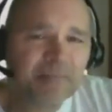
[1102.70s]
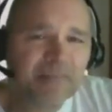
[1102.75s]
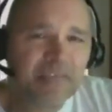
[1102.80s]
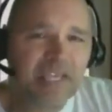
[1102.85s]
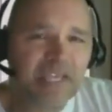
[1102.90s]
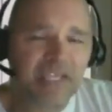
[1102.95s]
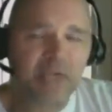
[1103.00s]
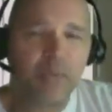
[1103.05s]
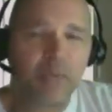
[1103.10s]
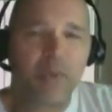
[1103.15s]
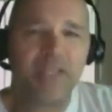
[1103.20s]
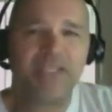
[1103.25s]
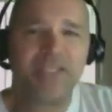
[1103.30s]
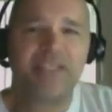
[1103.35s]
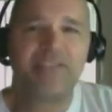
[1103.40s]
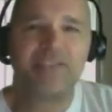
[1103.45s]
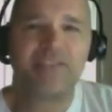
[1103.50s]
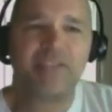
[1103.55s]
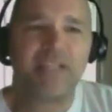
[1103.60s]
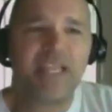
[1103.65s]
And equating
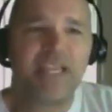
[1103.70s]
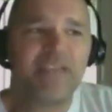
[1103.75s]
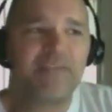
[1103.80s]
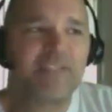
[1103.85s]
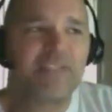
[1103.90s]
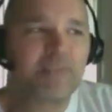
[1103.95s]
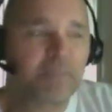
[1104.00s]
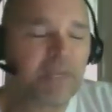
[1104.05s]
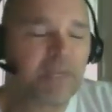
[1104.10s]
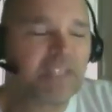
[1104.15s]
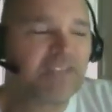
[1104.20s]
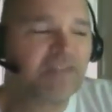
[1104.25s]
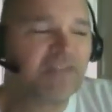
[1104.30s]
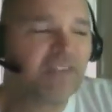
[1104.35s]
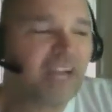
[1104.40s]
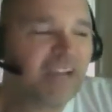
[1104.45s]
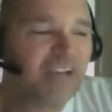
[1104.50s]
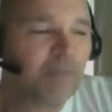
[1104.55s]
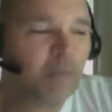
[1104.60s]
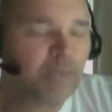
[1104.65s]
it to life, it's it's
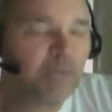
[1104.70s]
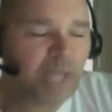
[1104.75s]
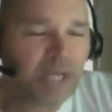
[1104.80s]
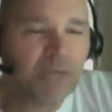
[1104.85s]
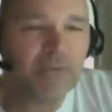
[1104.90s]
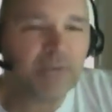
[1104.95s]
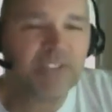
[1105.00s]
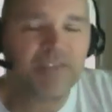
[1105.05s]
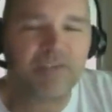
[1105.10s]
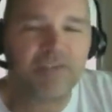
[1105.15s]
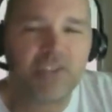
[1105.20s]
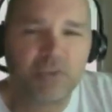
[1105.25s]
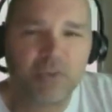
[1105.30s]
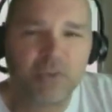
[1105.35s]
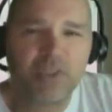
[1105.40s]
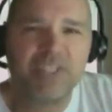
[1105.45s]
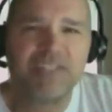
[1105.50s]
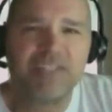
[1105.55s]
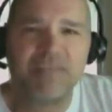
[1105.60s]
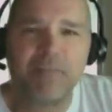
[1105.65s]
five one hundredths of a
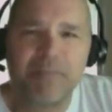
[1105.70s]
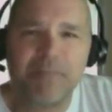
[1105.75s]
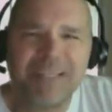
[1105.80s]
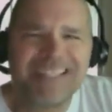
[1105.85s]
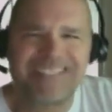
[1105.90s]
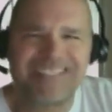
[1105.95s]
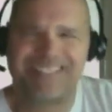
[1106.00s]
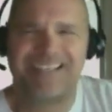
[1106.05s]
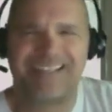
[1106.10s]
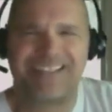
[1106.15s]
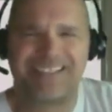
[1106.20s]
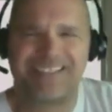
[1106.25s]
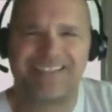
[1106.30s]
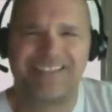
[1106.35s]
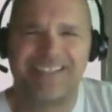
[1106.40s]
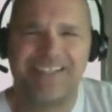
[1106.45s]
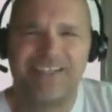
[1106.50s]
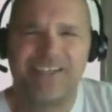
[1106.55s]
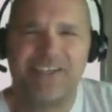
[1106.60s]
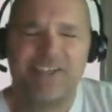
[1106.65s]
trillionth of a millisecond.
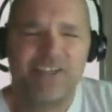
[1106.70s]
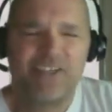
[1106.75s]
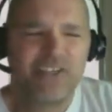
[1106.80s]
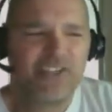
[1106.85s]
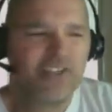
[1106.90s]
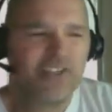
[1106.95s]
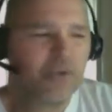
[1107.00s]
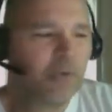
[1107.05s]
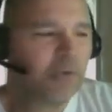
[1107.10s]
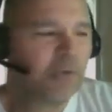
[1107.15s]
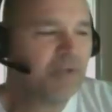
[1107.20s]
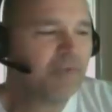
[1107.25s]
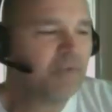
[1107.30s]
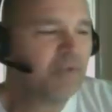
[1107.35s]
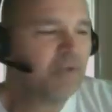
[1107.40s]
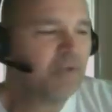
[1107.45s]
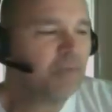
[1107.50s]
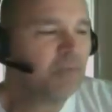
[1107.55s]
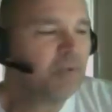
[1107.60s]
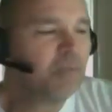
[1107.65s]
So
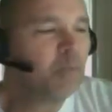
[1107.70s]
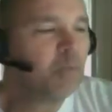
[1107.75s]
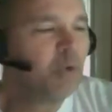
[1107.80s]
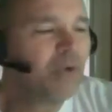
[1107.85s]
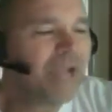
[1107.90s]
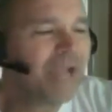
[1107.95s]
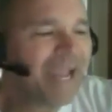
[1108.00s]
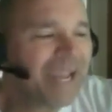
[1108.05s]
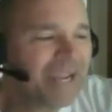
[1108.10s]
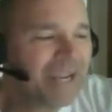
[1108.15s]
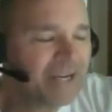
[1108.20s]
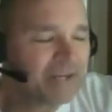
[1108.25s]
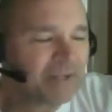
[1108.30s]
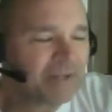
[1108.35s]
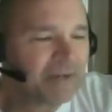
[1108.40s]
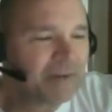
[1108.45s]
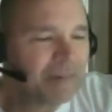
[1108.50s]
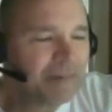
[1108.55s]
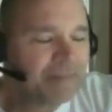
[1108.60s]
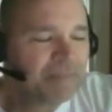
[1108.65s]
if you the more
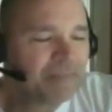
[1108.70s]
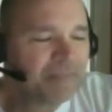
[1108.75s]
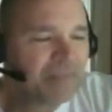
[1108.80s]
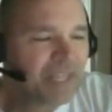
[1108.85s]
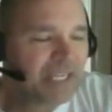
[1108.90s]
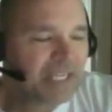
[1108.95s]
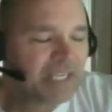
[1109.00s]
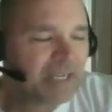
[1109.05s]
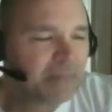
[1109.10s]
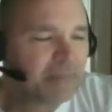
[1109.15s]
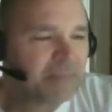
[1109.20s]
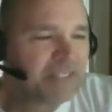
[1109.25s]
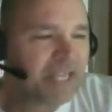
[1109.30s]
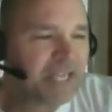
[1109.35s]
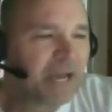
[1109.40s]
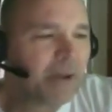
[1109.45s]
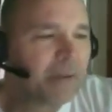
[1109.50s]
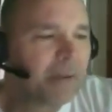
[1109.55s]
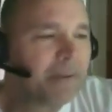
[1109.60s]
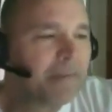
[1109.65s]
anger that comes
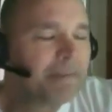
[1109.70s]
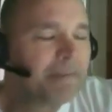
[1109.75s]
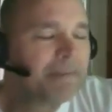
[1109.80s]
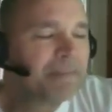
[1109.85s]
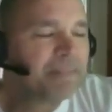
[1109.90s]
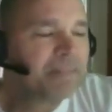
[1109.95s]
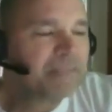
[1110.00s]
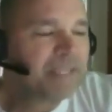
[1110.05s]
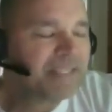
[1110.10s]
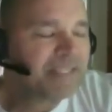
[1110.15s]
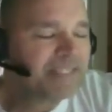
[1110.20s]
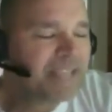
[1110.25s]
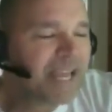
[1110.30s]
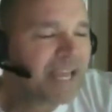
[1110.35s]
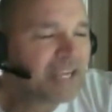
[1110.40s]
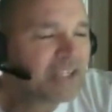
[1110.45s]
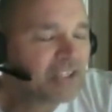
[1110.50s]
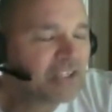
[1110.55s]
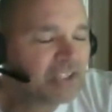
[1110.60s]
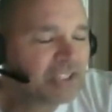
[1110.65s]
out, it's
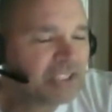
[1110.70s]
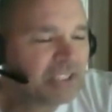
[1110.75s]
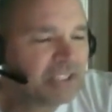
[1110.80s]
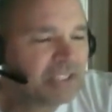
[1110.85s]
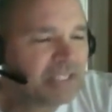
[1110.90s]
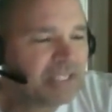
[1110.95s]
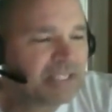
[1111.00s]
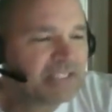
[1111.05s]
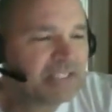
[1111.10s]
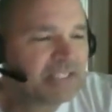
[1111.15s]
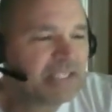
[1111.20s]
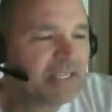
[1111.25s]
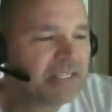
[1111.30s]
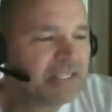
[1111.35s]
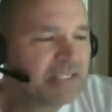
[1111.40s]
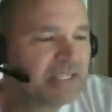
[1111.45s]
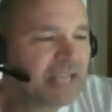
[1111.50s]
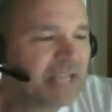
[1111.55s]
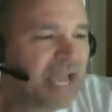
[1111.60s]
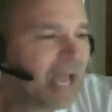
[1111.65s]
actually it's
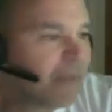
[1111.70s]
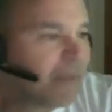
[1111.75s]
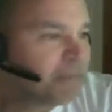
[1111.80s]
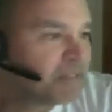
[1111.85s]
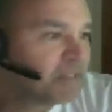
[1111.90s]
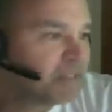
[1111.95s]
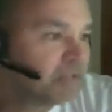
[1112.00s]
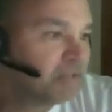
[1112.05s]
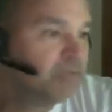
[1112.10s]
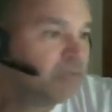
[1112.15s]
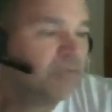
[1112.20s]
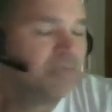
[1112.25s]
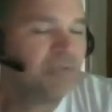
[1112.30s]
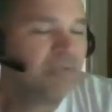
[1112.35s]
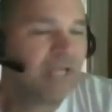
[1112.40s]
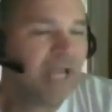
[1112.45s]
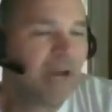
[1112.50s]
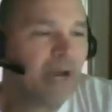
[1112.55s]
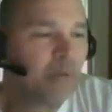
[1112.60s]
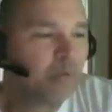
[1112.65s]
it's an
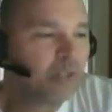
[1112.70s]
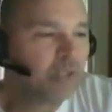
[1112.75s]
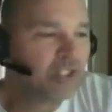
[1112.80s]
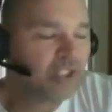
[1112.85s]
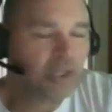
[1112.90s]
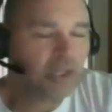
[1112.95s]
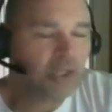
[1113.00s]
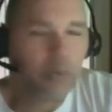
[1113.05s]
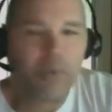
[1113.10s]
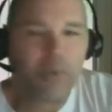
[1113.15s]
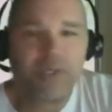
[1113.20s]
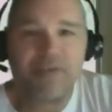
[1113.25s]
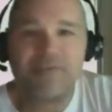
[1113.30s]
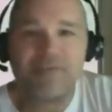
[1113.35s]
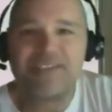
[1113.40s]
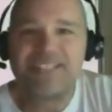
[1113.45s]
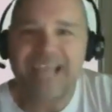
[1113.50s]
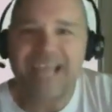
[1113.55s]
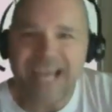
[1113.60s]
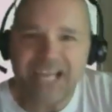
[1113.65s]
absolute outward showing of
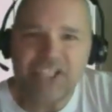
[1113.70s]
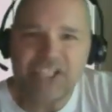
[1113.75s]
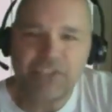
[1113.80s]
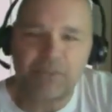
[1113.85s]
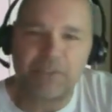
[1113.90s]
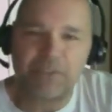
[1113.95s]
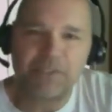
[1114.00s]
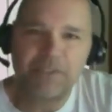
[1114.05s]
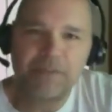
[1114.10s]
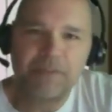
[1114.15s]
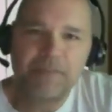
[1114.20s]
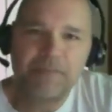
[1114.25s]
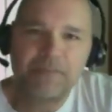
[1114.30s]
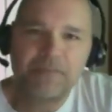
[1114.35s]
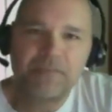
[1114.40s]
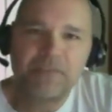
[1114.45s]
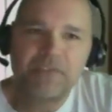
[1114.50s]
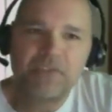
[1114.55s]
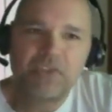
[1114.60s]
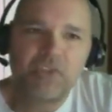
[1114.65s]
attachment
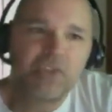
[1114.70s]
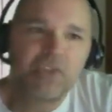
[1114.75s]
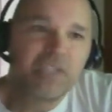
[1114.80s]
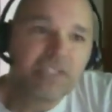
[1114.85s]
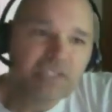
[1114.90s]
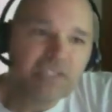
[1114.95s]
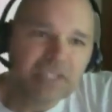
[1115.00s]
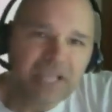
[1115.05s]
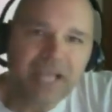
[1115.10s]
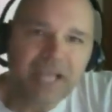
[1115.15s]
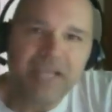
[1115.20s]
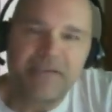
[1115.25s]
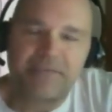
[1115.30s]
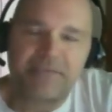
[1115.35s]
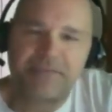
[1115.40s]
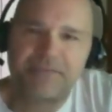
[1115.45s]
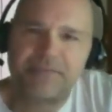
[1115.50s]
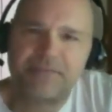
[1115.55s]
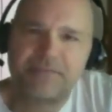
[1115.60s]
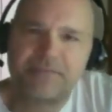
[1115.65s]
to this
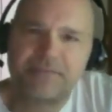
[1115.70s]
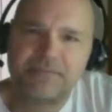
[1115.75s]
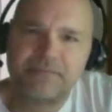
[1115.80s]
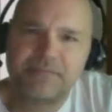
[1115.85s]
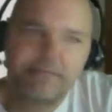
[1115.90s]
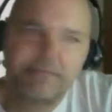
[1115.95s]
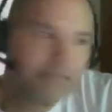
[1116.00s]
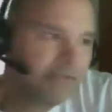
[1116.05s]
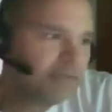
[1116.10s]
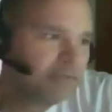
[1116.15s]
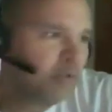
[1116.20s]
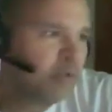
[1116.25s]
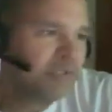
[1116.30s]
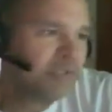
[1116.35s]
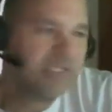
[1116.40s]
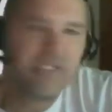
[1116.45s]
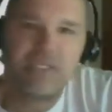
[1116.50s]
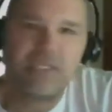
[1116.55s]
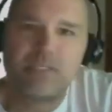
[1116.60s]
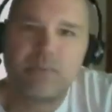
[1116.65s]
life. Of
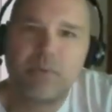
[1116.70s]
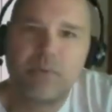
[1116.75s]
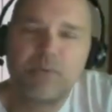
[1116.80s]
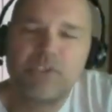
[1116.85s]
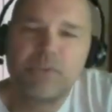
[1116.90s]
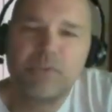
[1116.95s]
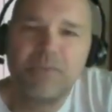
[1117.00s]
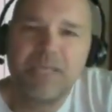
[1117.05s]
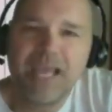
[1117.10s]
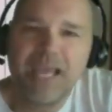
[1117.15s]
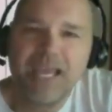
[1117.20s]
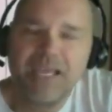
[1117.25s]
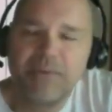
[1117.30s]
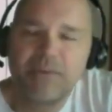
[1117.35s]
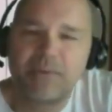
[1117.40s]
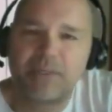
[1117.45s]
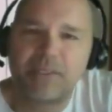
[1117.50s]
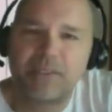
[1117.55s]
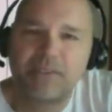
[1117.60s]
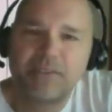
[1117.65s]
course it is. Why would you be
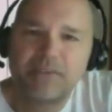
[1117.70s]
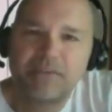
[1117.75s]
angry?